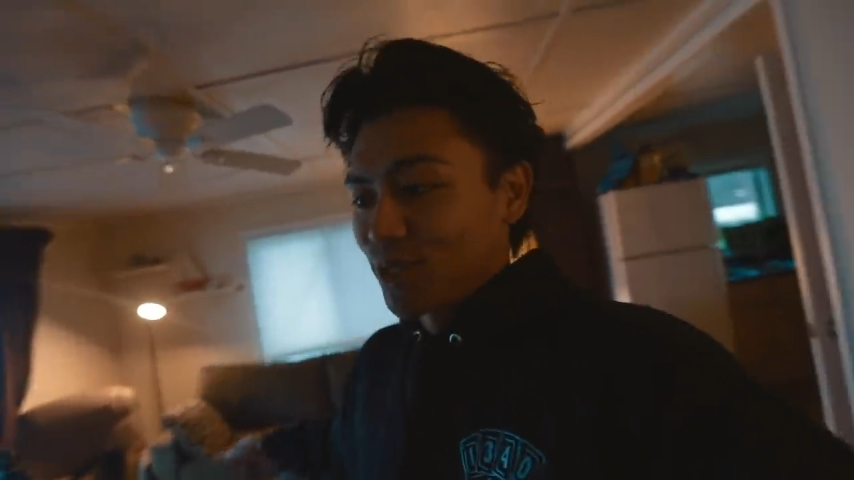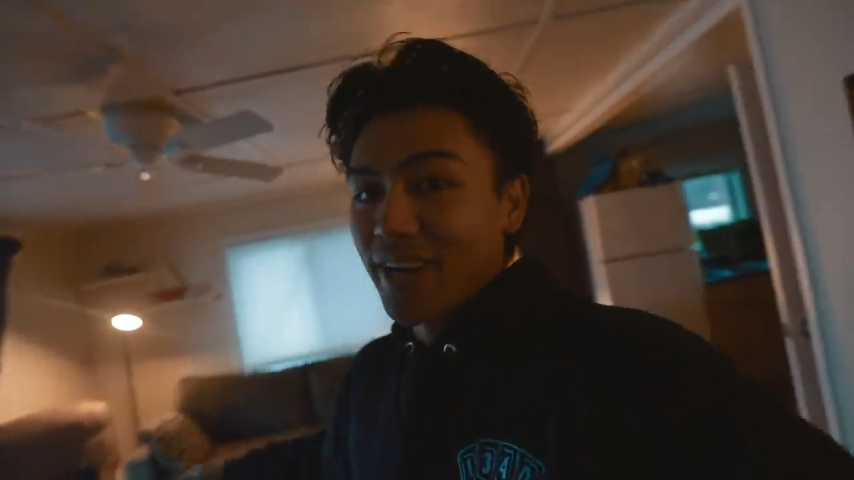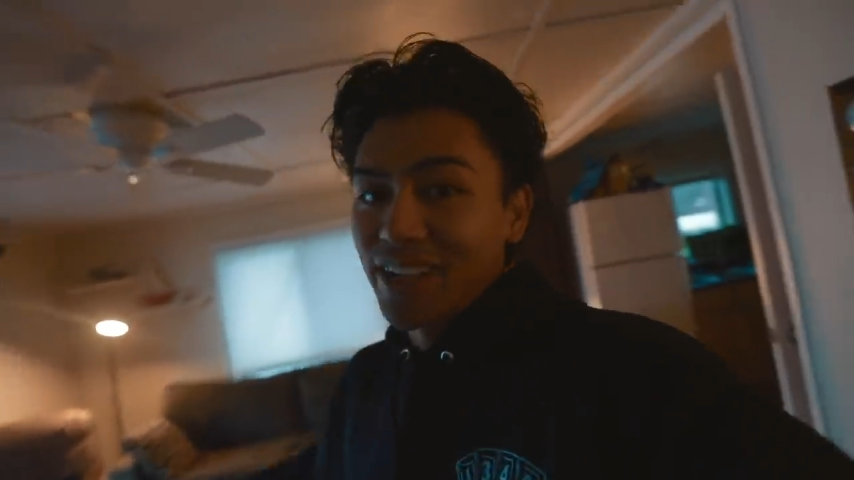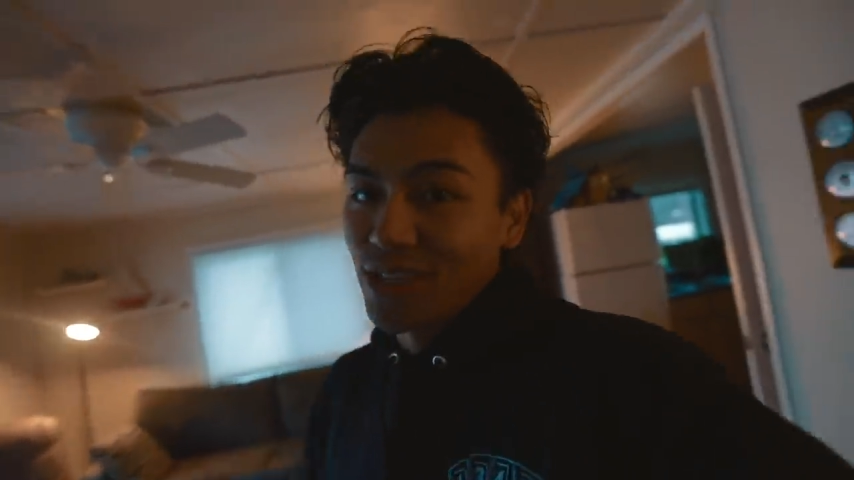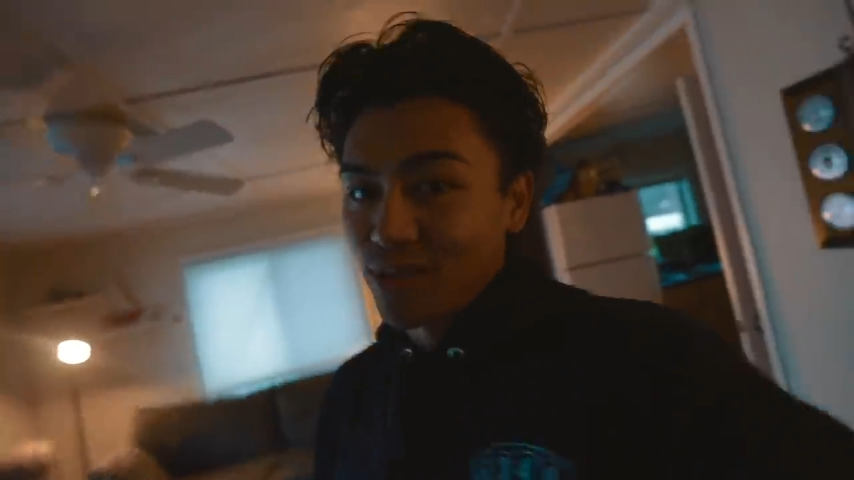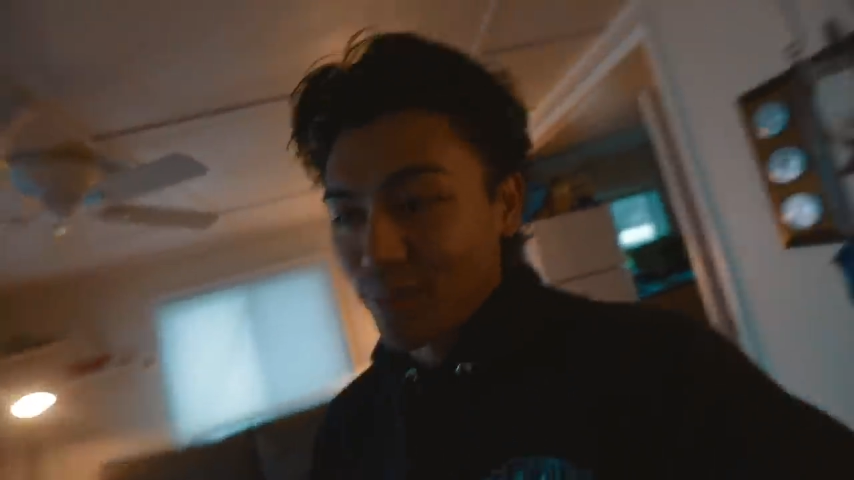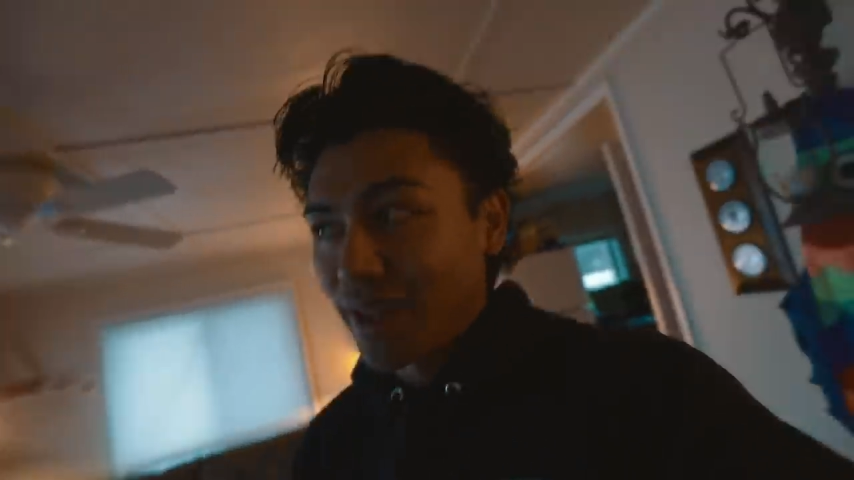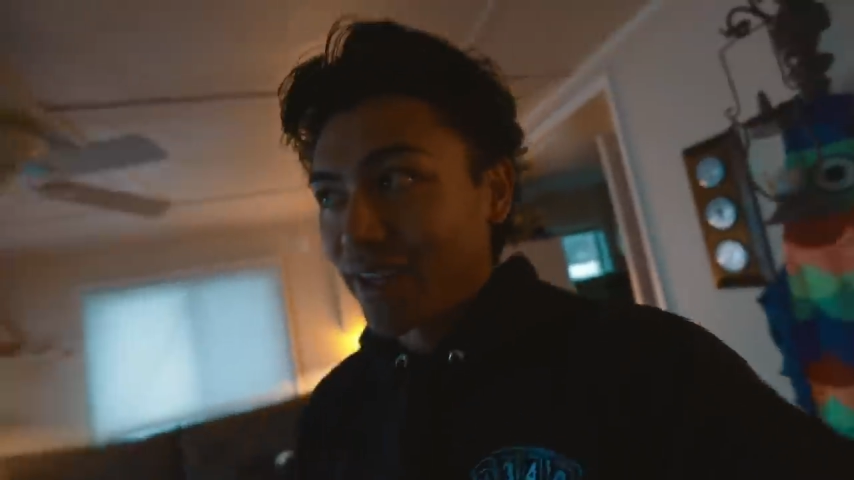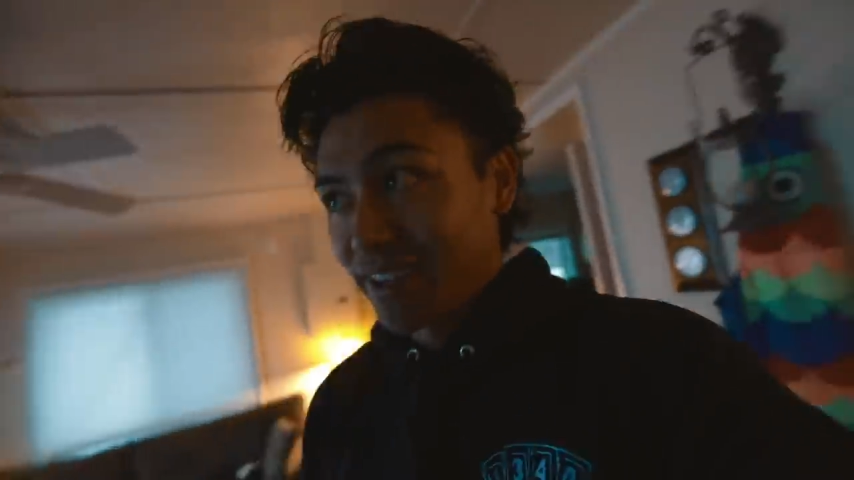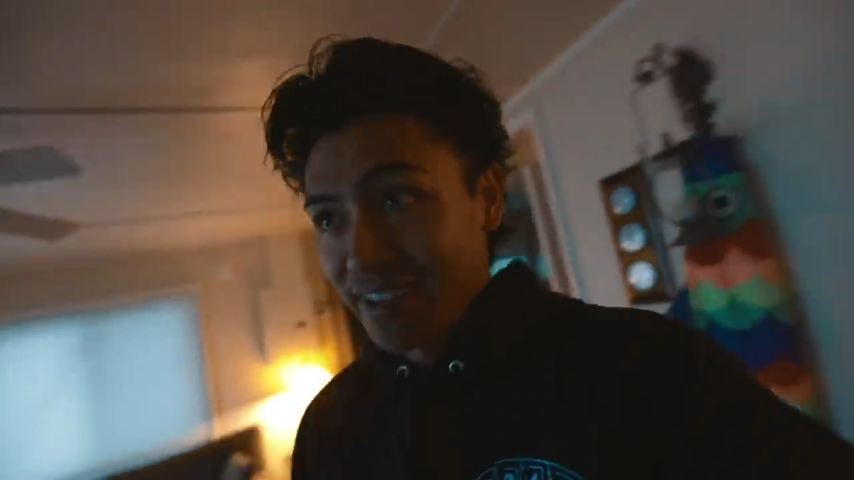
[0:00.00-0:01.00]
straight just
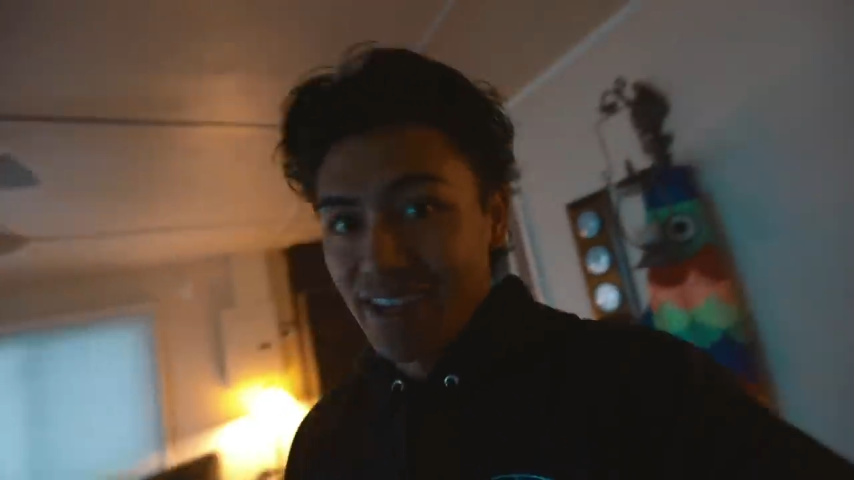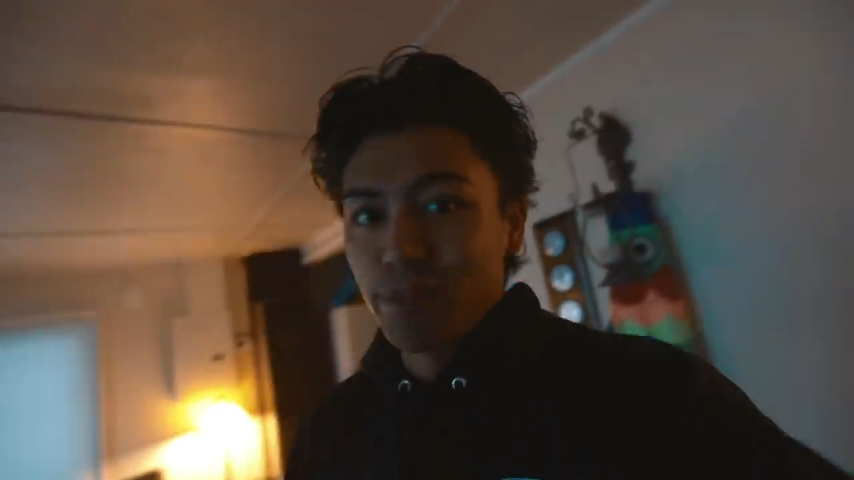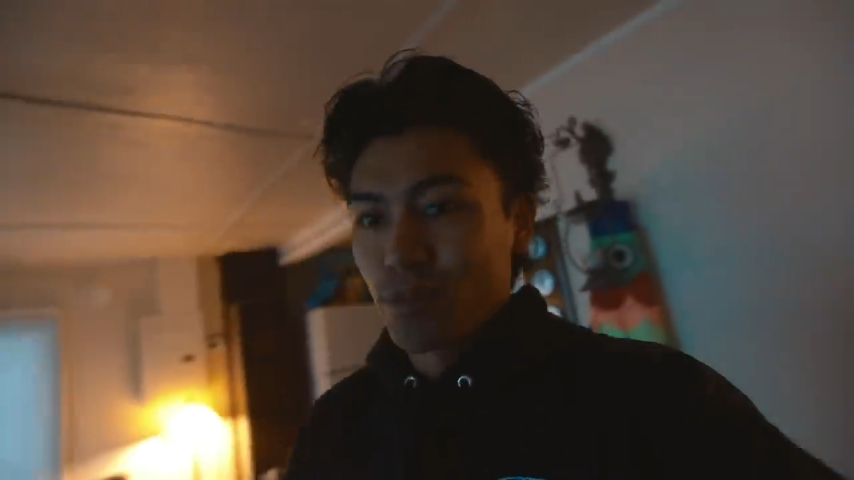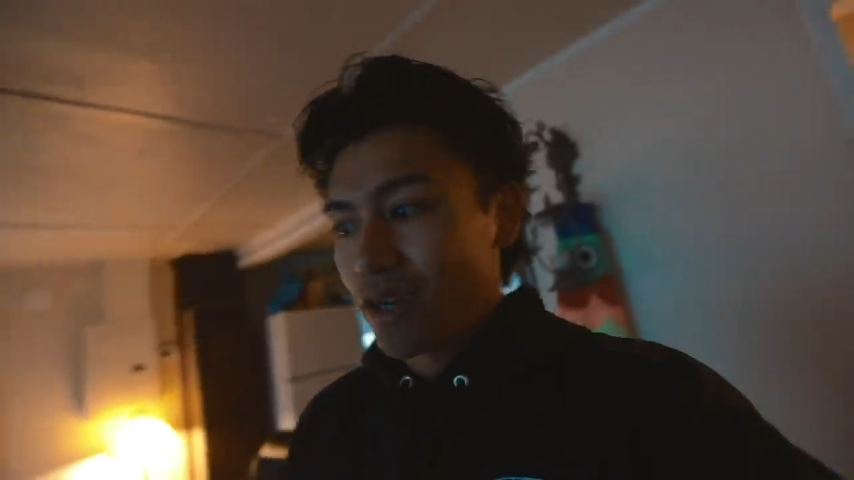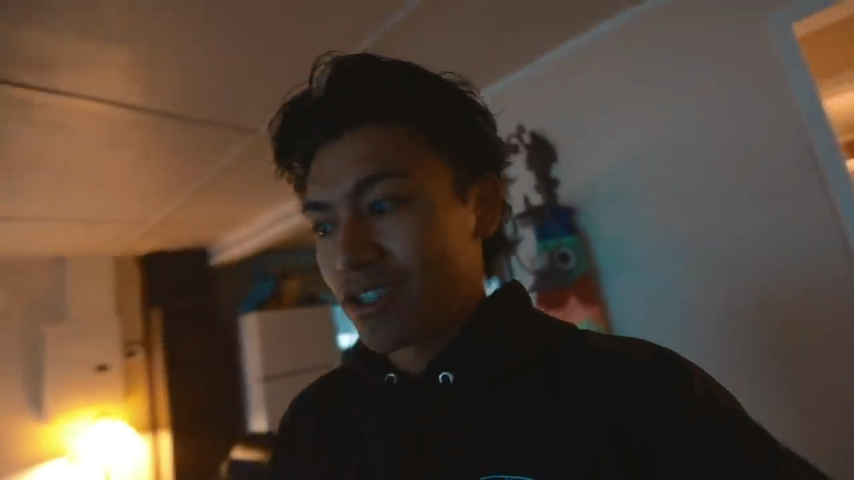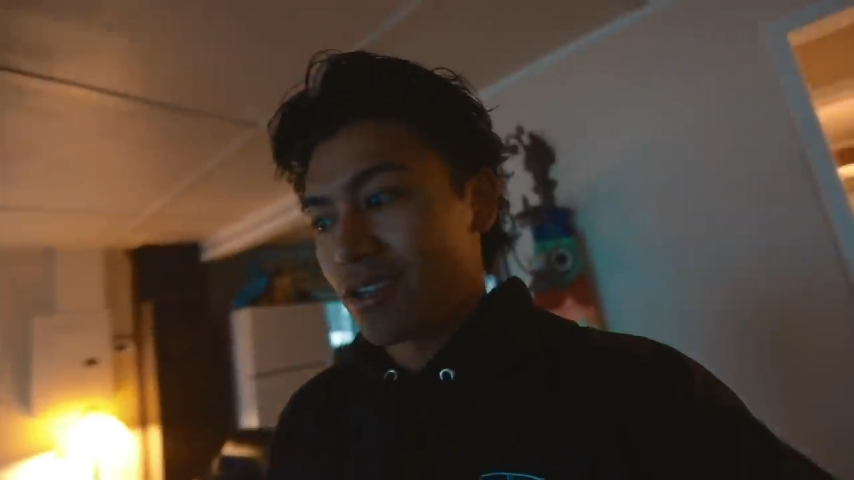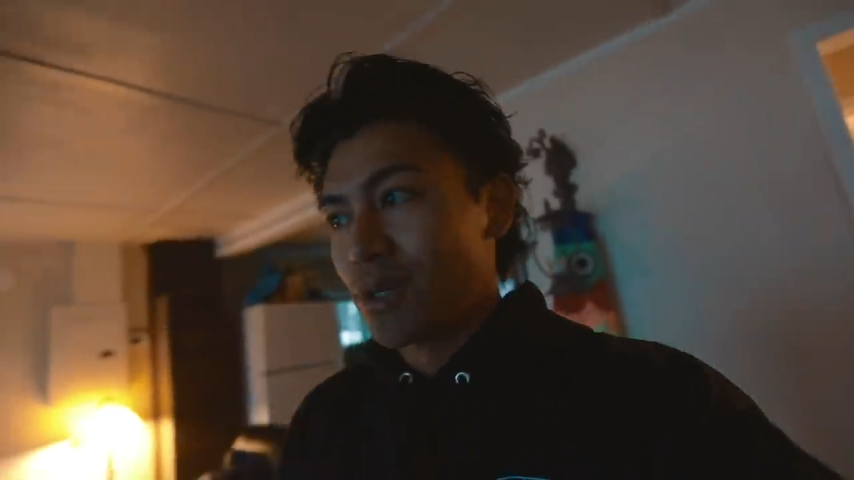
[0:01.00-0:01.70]
replying to DMs and watching